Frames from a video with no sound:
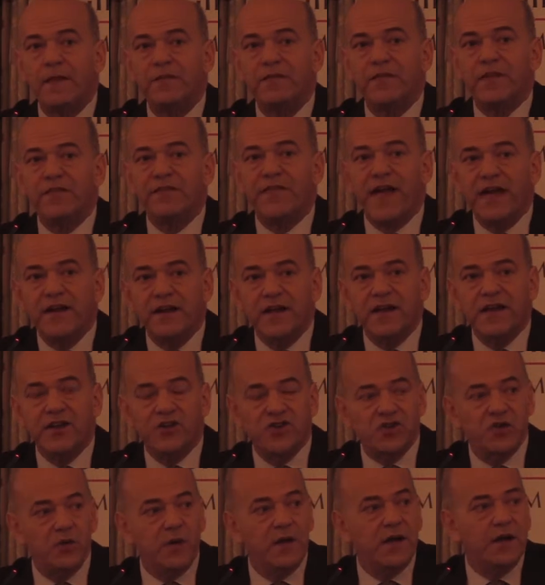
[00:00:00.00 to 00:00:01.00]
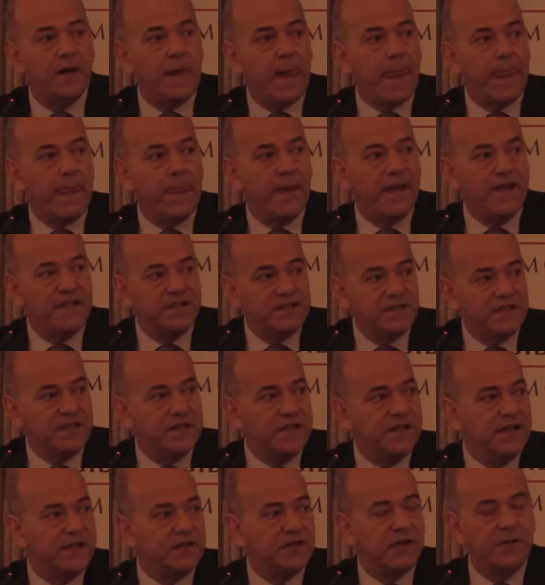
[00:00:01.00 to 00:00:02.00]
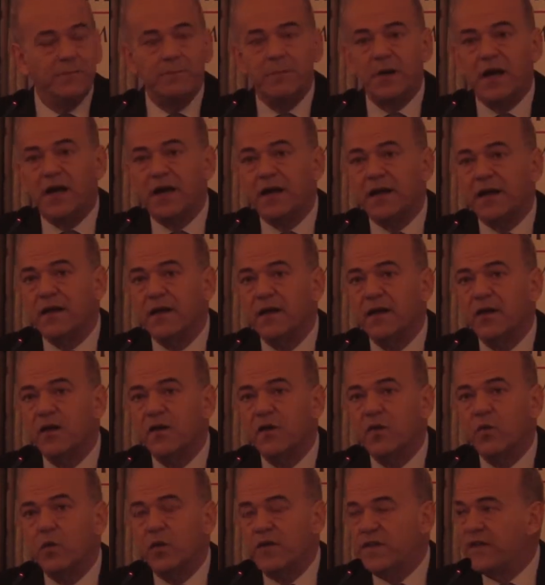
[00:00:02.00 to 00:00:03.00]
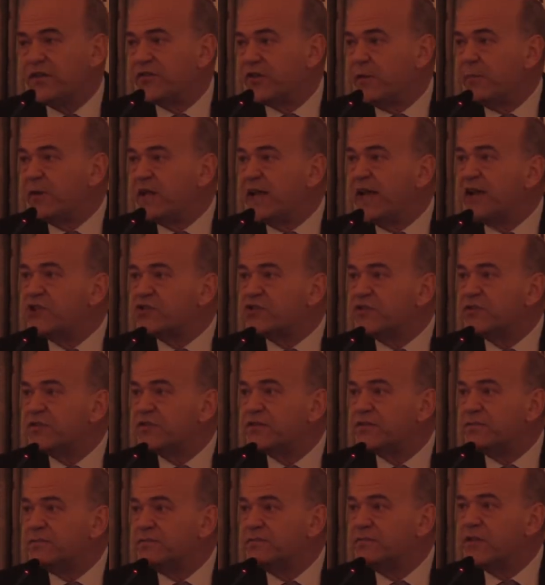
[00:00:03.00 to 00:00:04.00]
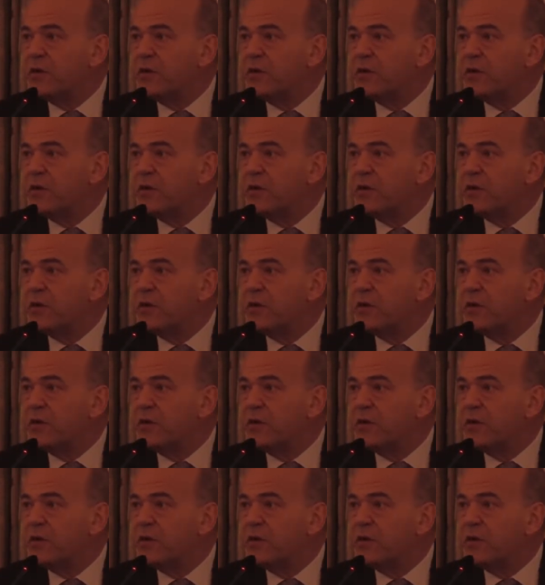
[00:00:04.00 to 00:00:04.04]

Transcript: that that issuer is indeed compliant with its obligations.